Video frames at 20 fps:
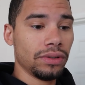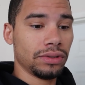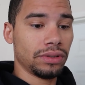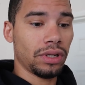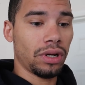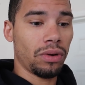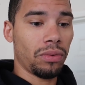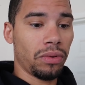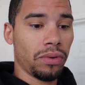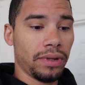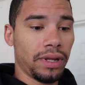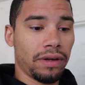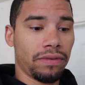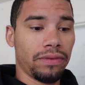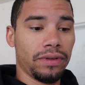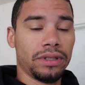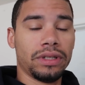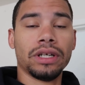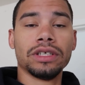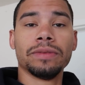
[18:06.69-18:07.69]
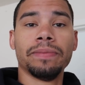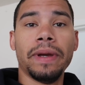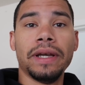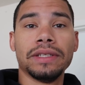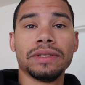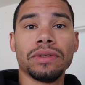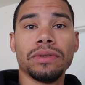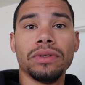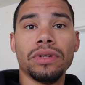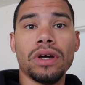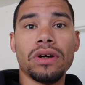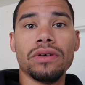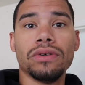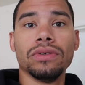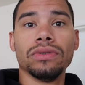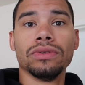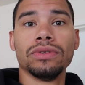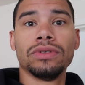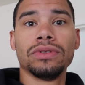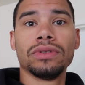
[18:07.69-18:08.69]
so we'll definitely touch base on
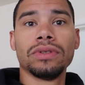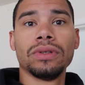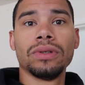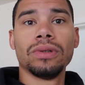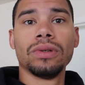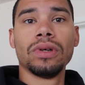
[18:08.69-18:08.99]
those.